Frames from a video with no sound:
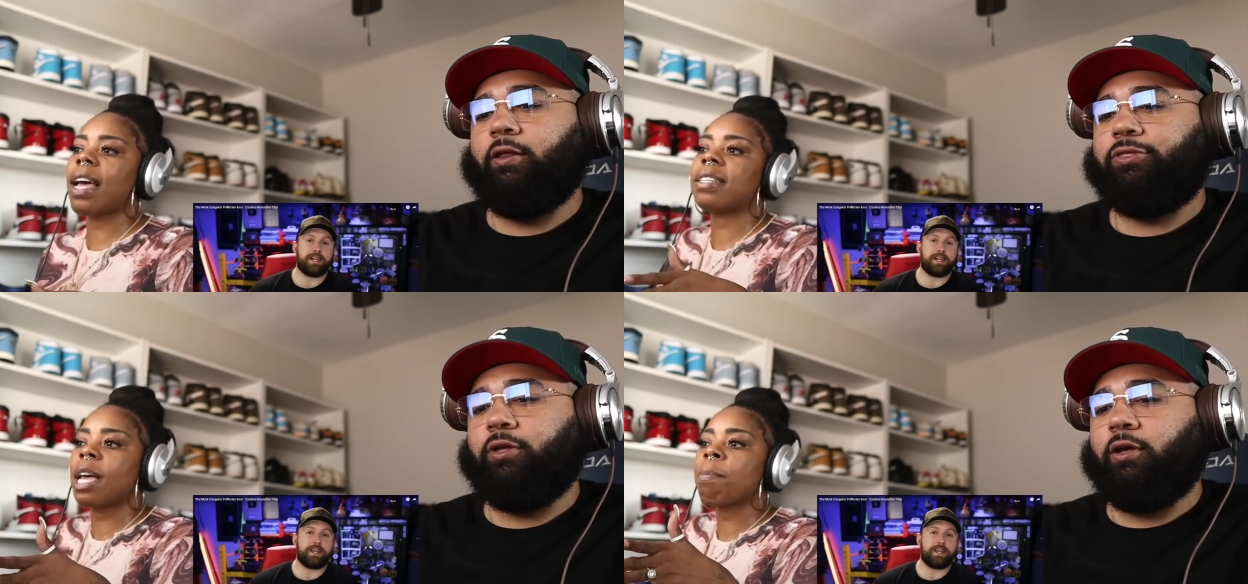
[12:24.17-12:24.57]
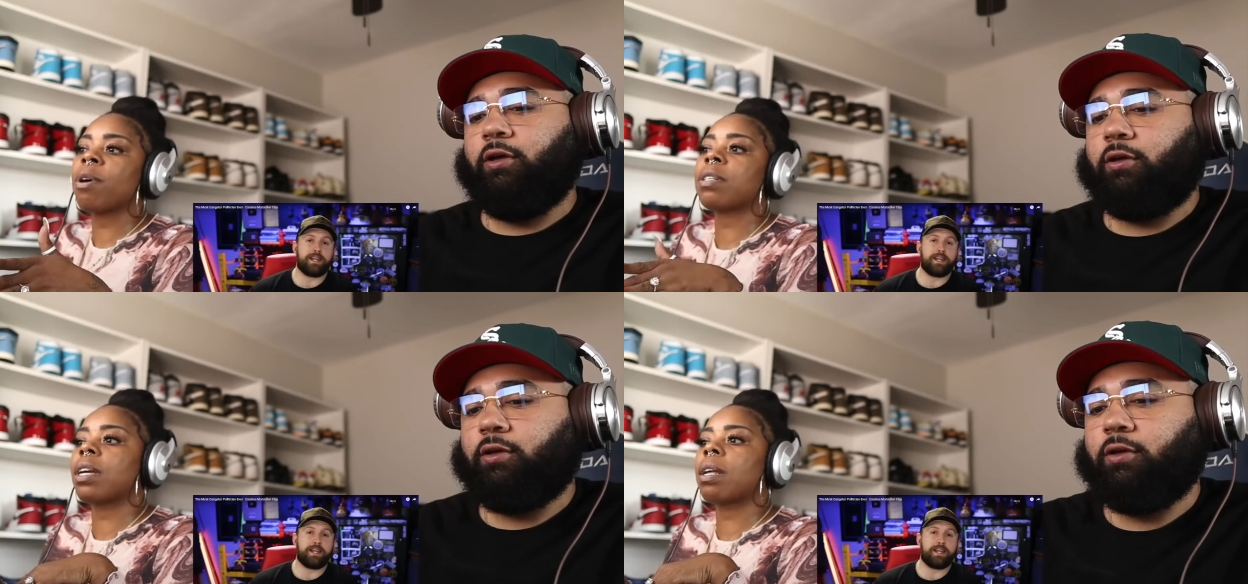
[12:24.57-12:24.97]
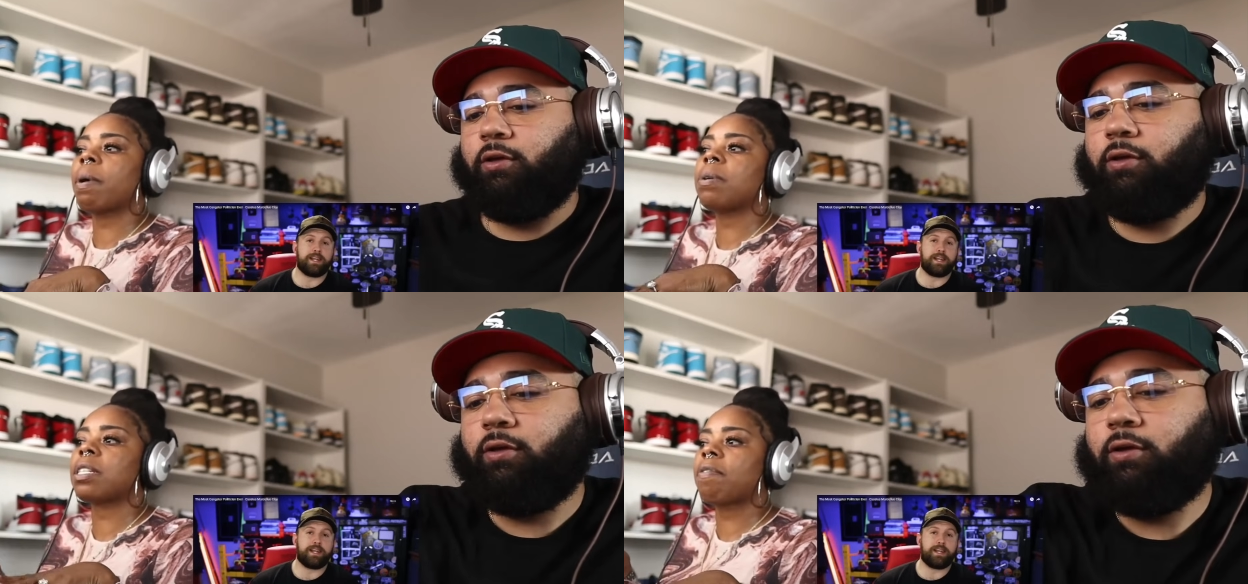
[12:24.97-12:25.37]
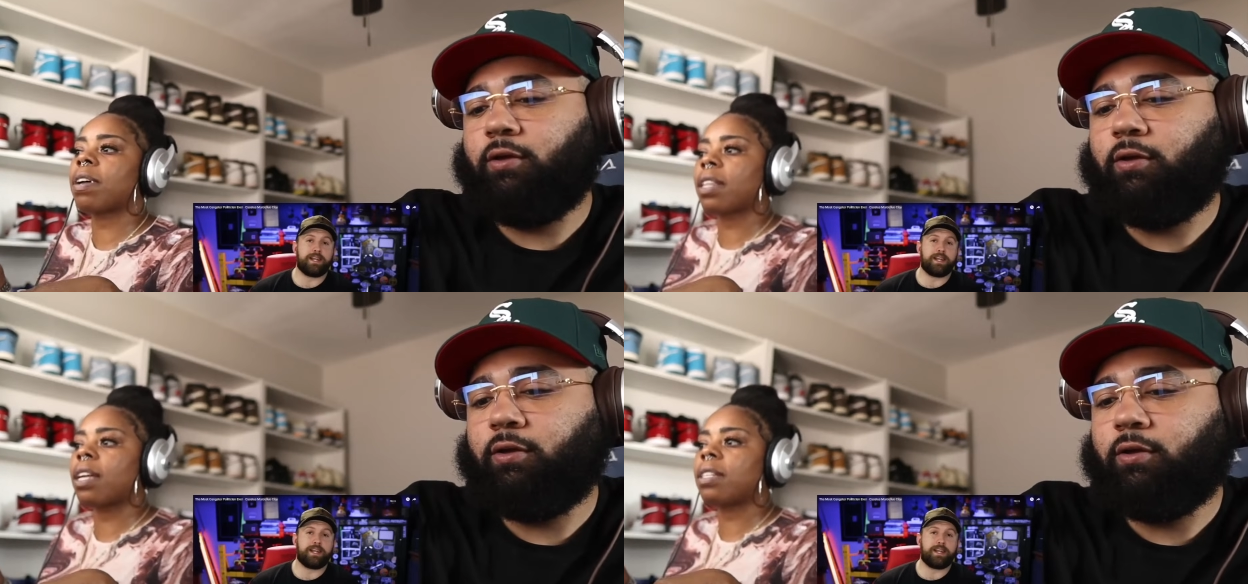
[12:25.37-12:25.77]
Speaker 1: same think. person get away with stuff
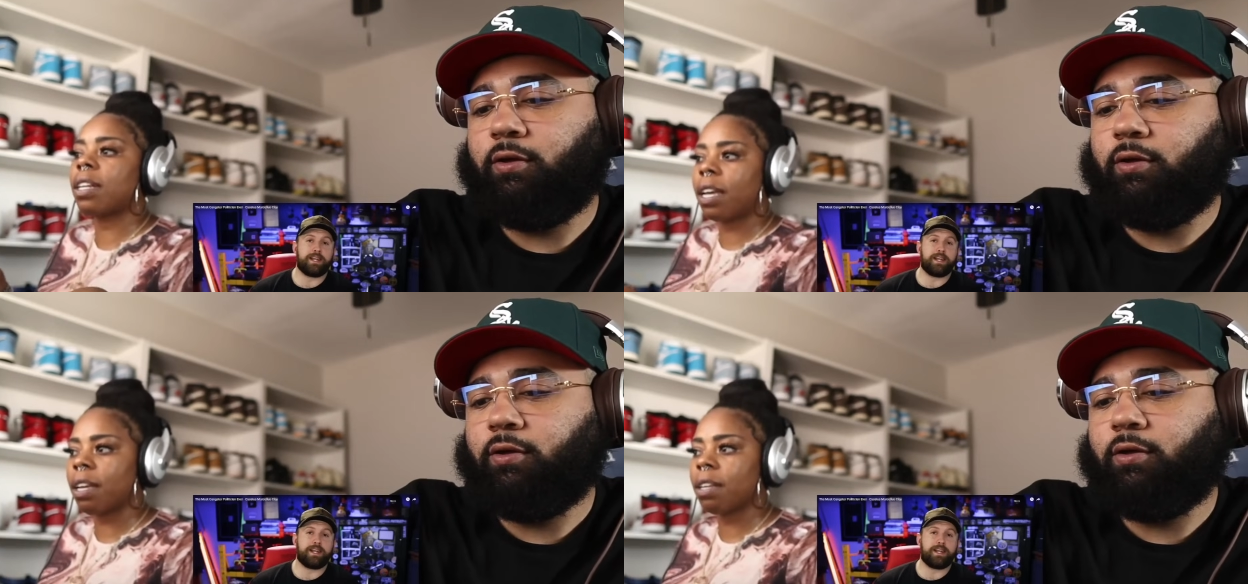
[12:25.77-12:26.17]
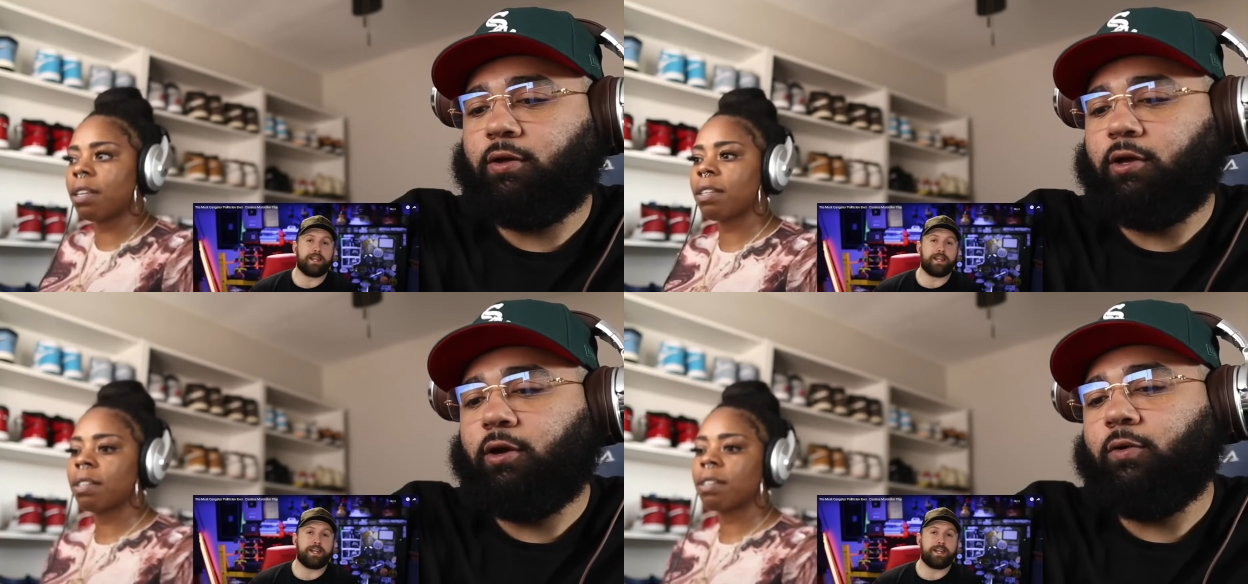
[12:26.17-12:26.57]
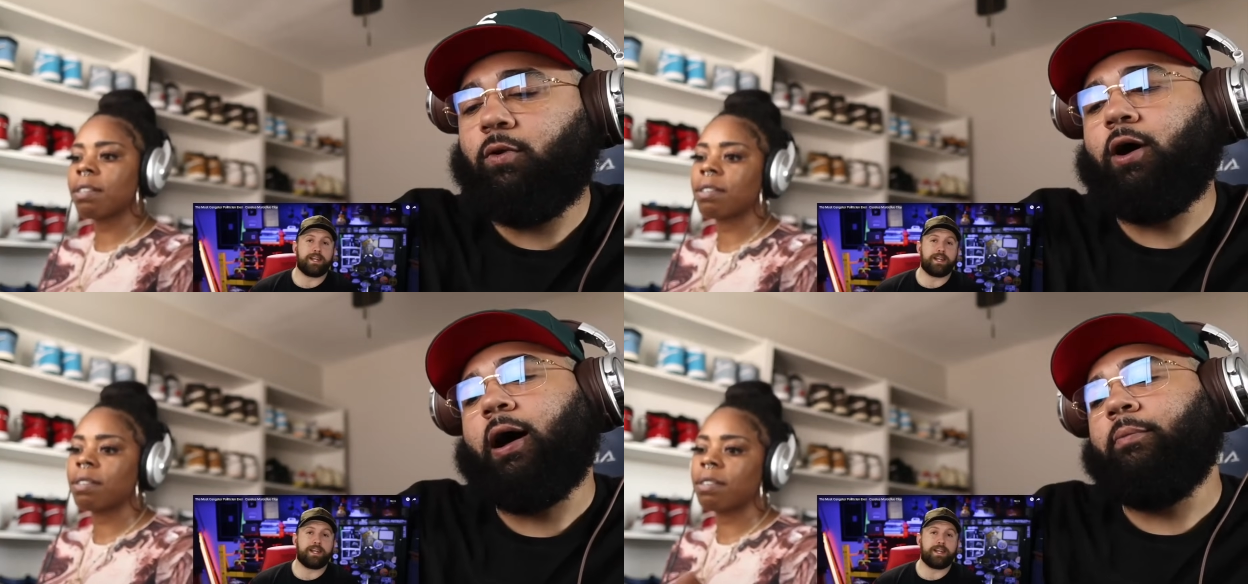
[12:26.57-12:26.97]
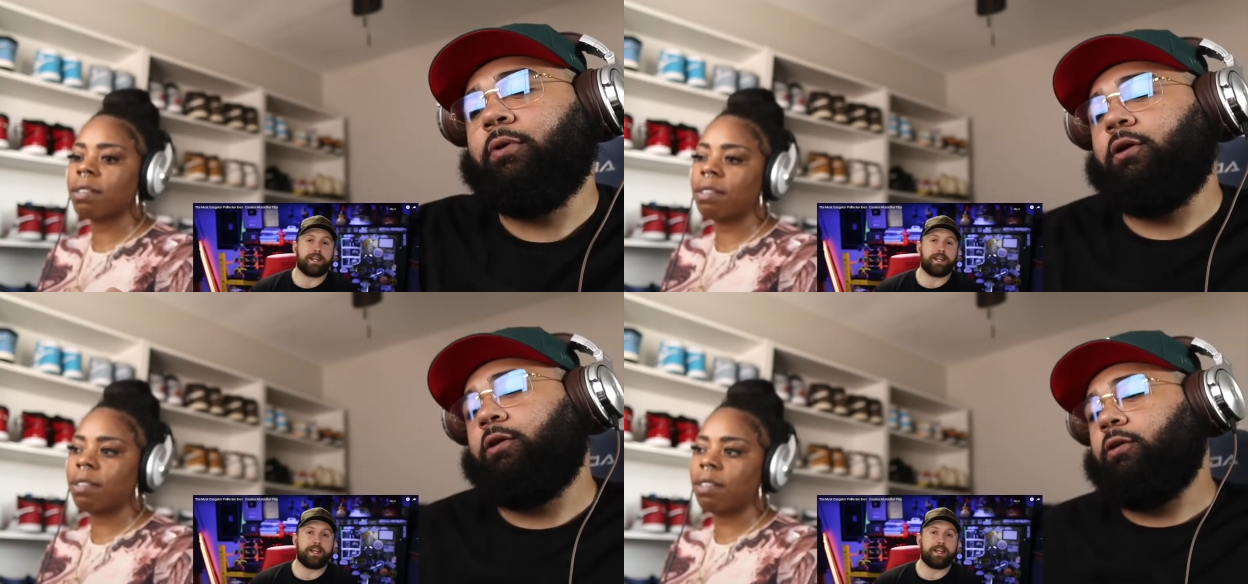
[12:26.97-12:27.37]
like that today.
Speaker 2: Well, I
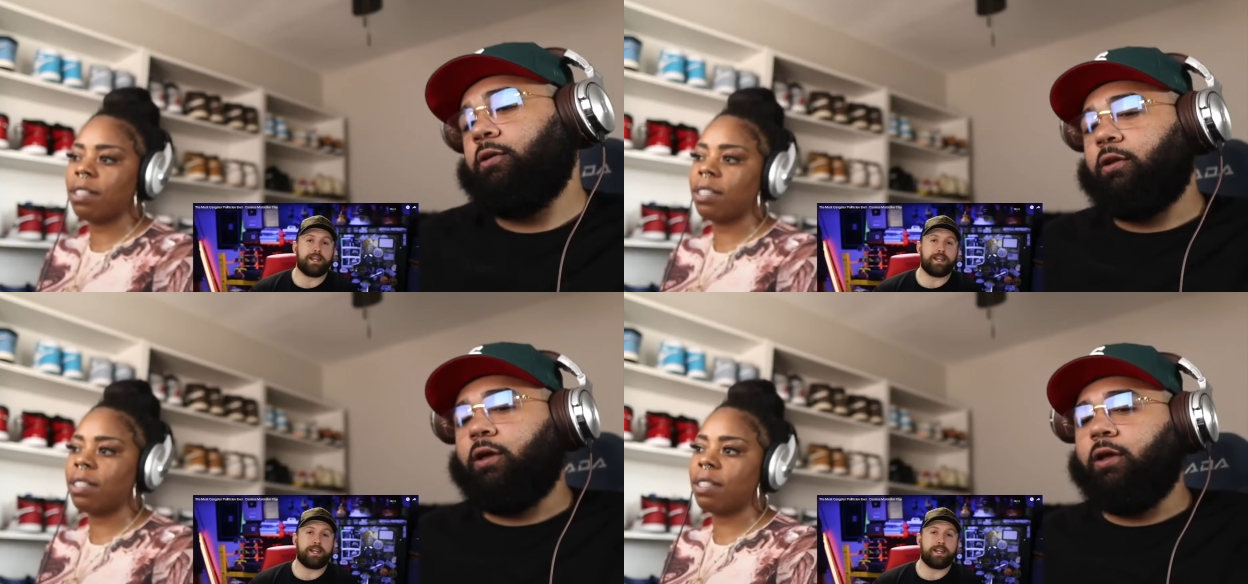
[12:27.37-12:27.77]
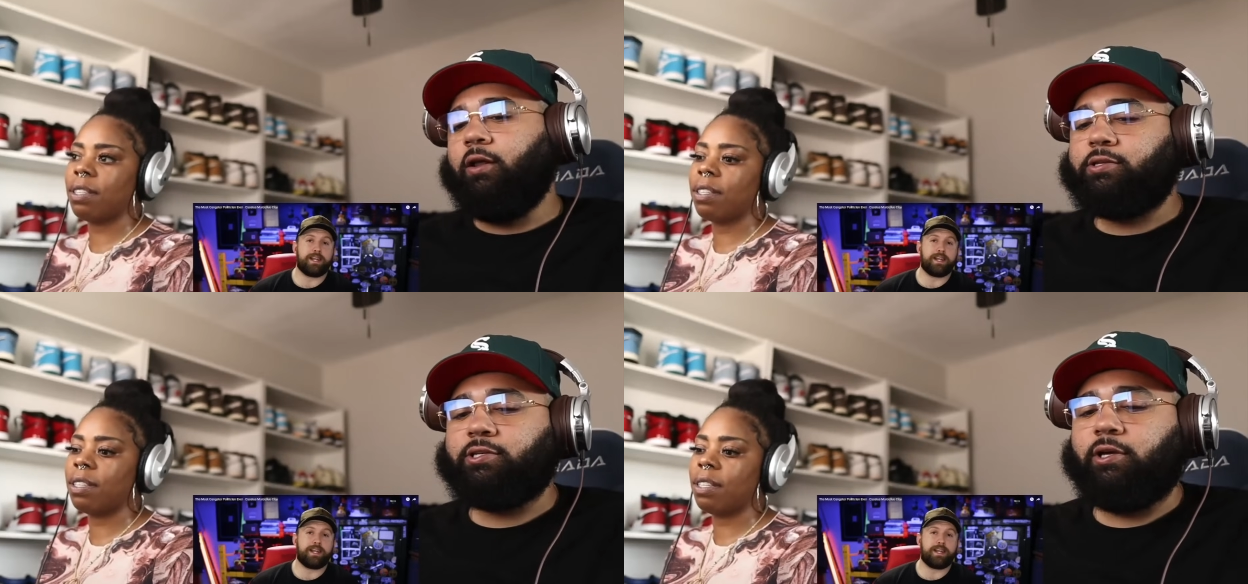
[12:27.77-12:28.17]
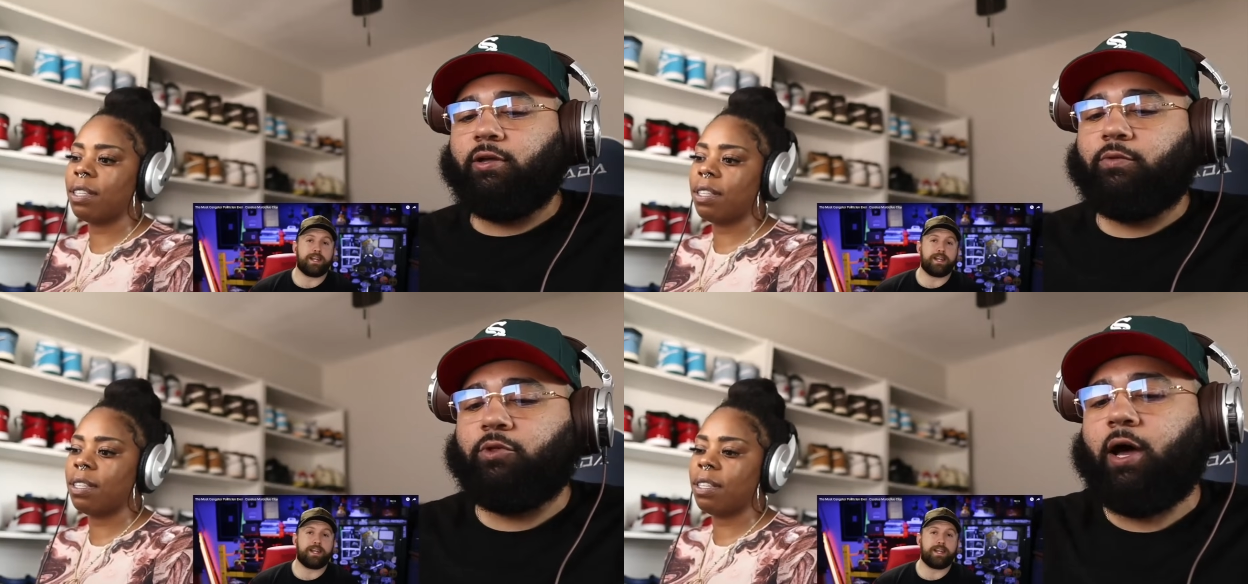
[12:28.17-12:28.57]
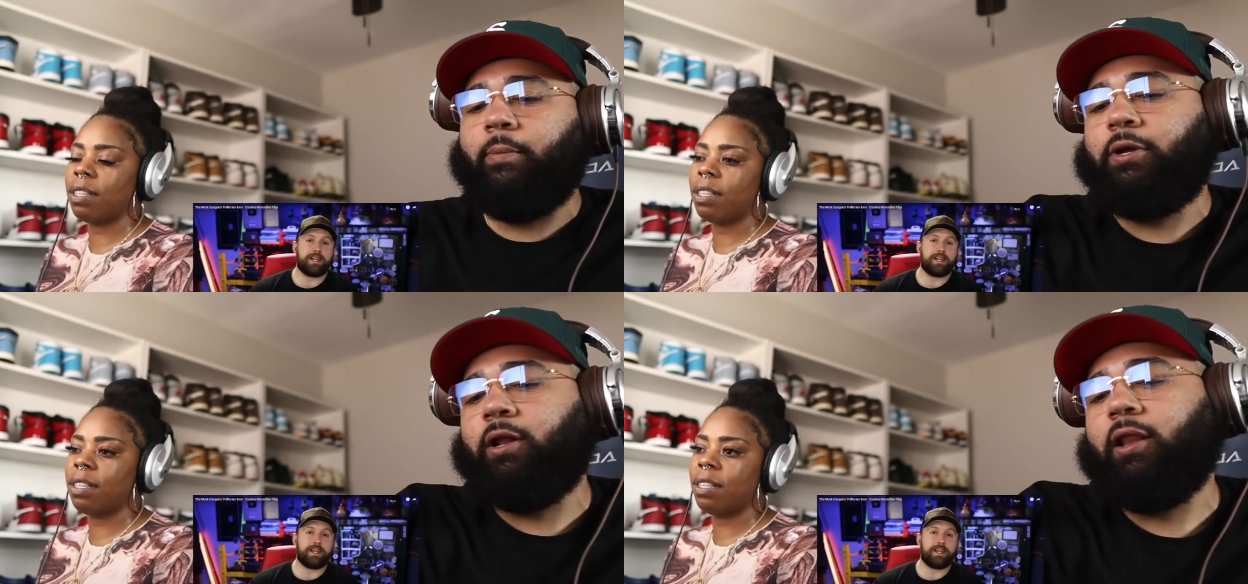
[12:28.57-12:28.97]
mean, in a sense, I mean, a